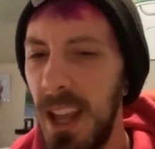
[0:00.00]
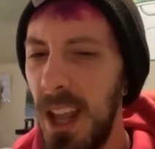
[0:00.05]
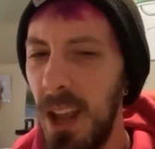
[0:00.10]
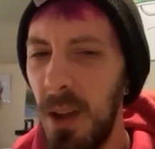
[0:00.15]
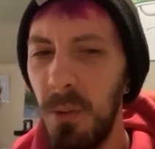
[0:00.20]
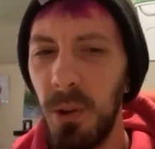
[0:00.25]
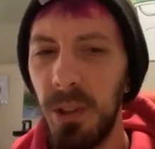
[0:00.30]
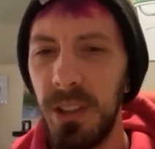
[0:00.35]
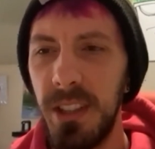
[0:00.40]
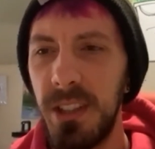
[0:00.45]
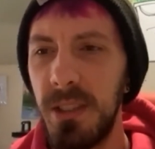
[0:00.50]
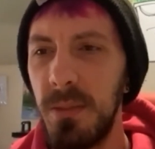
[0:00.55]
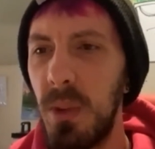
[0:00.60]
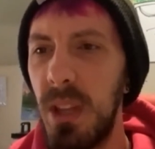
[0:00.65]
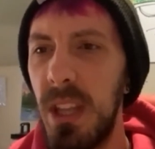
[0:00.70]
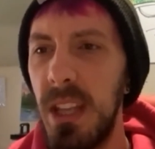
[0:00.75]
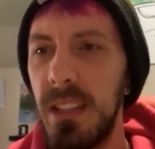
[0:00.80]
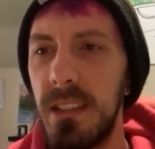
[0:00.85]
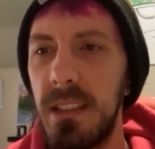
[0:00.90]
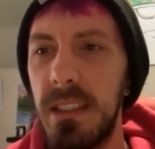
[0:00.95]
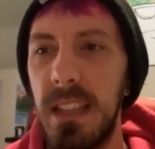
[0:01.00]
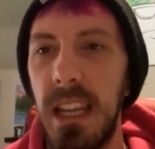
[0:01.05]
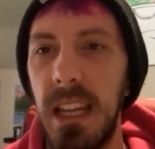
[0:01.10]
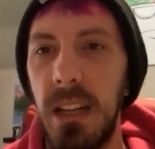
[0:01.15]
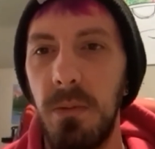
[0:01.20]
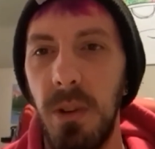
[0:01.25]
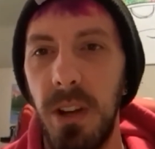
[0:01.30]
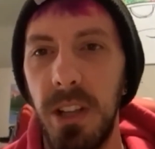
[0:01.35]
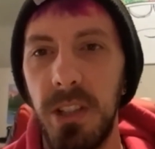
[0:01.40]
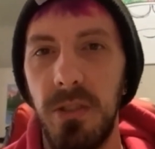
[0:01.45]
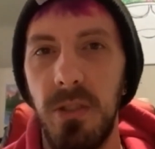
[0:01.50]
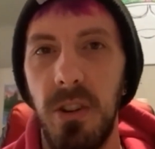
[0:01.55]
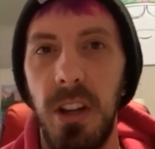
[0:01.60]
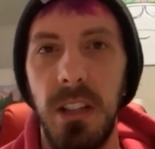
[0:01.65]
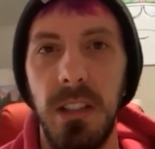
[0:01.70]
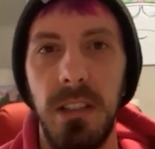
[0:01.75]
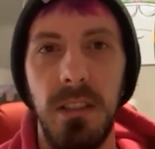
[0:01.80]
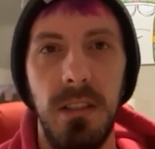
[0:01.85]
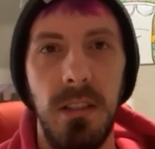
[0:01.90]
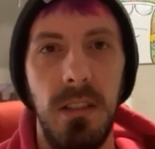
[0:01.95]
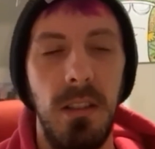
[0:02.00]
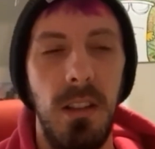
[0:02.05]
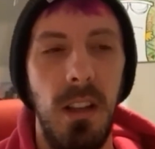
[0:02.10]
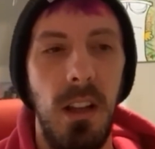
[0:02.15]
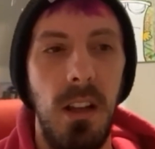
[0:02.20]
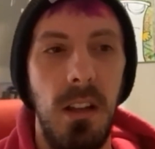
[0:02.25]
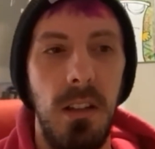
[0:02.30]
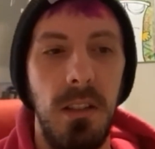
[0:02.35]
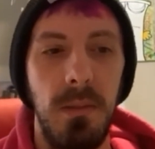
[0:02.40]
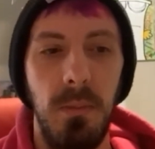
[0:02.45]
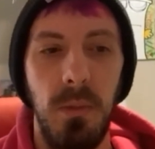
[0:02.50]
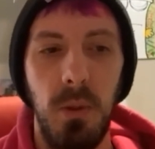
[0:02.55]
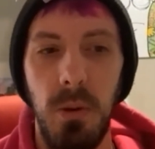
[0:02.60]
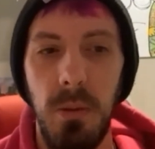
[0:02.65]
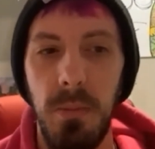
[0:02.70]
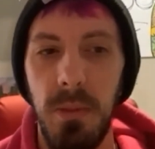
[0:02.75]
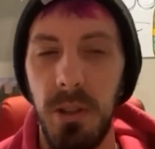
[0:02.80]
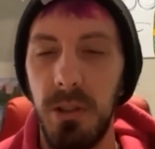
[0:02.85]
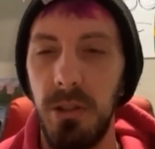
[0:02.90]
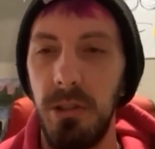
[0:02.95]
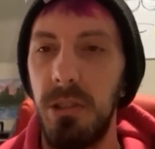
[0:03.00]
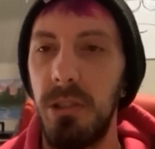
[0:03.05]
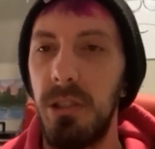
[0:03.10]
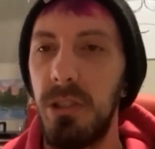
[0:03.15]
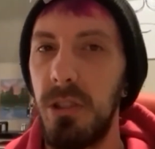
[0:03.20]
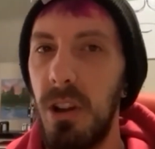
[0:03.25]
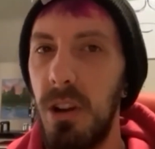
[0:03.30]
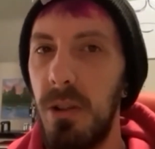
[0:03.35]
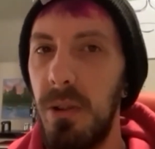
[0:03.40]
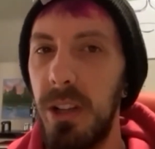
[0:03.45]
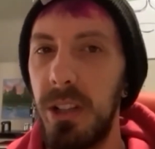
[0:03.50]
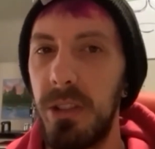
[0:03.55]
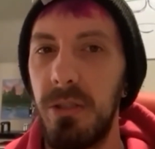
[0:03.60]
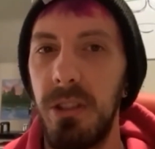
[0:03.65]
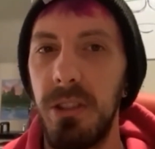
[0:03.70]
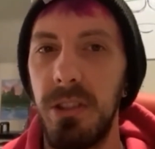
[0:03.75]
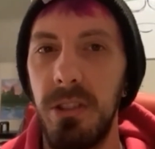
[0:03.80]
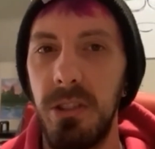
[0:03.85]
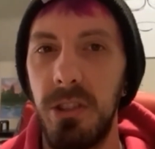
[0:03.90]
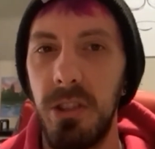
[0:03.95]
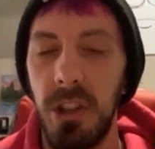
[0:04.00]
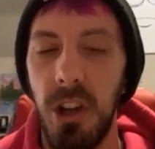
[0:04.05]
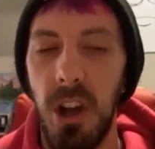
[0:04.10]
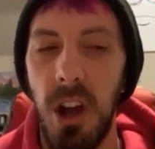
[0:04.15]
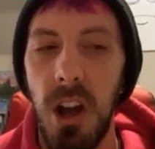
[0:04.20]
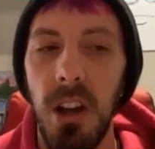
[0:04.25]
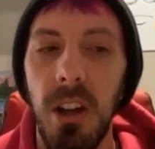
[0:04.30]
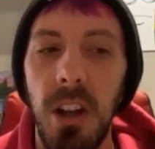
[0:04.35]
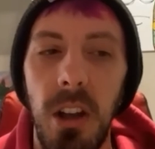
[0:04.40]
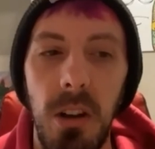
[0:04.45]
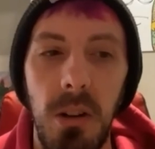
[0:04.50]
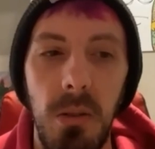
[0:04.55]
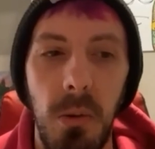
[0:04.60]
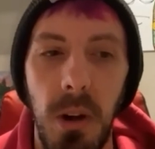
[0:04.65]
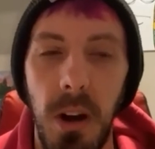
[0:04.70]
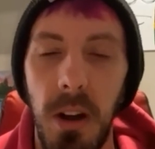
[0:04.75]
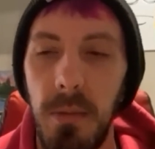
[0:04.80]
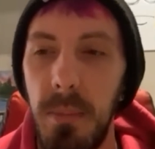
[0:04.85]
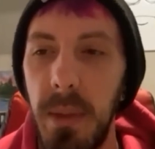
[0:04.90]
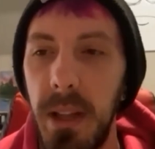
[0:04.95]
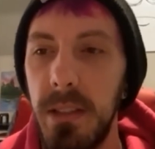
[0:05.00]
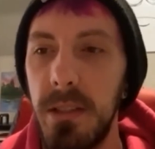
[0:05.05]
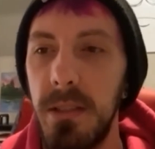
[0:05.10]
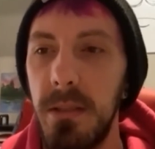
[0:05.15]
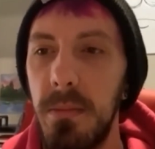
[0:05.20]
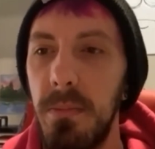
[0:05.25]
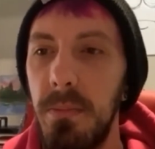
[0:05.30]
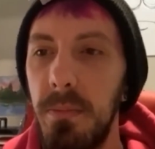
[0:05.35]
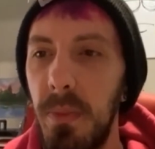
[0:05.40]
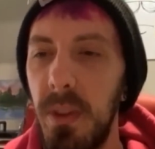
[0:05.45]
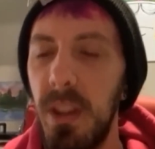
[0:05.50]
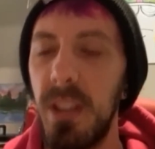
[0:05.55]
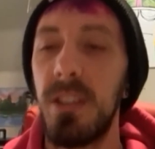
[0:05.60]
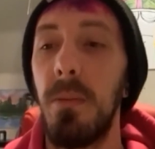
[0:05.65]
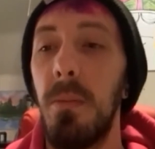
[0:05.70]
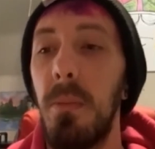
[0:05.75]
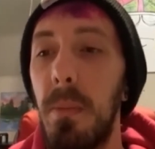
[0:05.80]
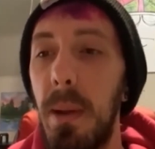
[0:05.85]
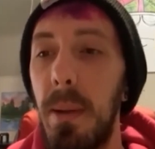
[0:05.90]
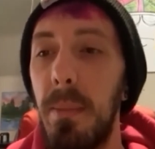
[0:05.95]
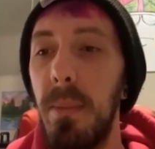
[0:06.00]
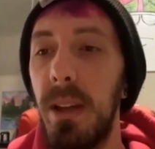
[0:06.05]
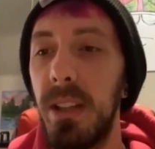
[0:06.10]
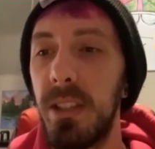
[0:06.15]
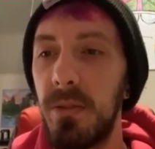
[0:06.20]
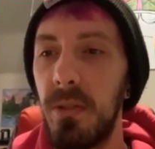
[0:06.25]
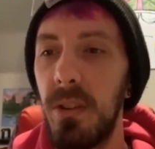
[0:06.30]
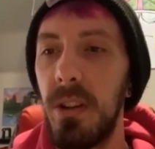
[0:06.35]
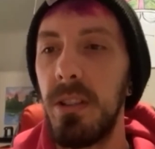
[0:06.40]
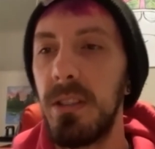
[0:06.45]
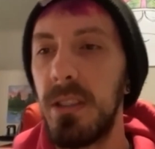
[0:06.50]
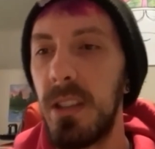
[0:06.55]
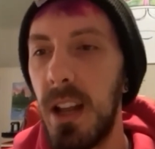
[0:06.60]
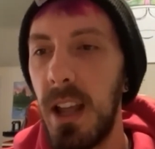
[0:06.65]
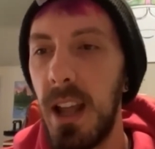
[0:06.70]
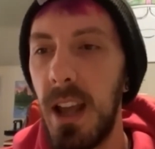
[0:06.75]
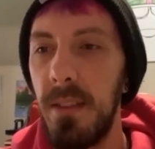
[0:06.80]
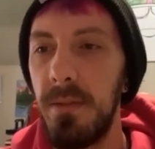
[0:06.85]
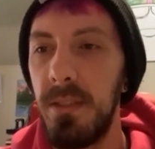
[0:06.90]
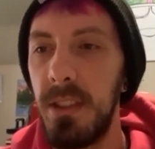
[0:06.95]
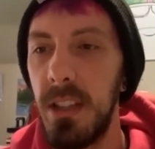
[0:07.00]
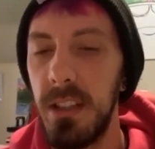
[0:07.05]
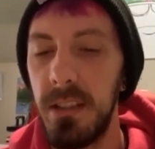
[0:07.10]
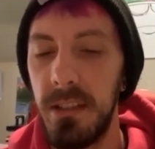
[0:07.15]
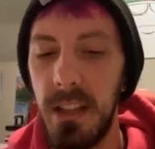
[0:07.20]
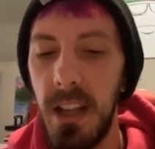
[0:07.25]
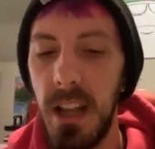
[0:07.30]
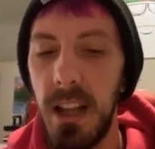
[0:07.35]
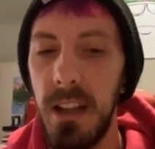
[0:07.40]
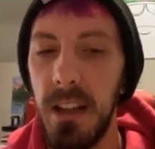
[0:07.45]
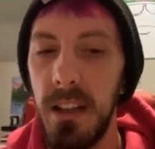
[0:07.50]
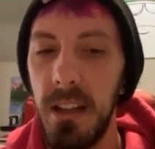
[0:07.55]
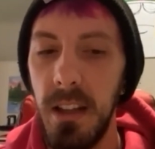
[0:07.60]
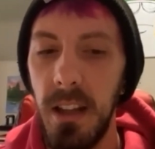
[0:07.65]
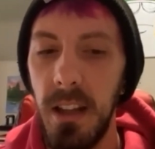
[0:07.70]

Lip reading: Worked at some insane restaurants, some 3 Michelin star restaurants in Chicago where I've met some of my best friends that I have to this day.